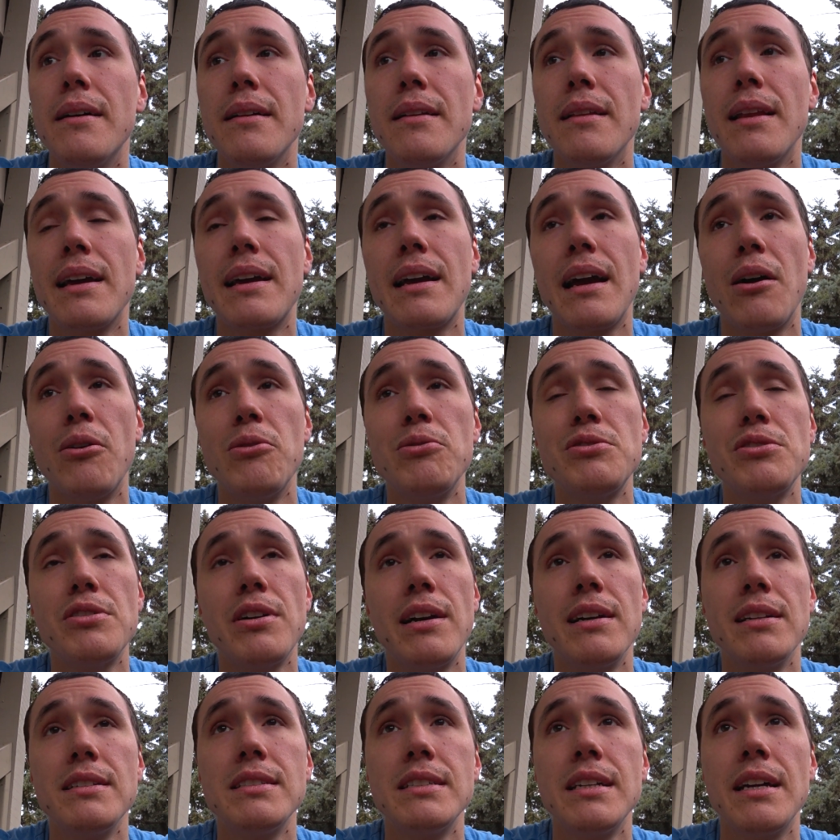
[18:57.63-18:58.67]
Like I was
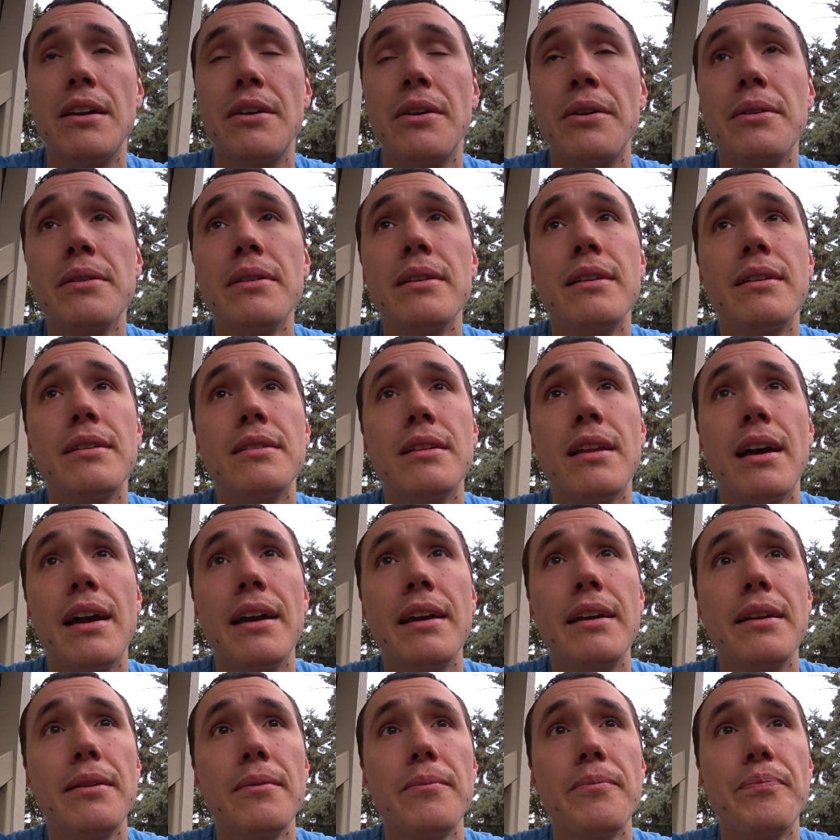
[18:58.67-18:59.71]
trying to say earlier, like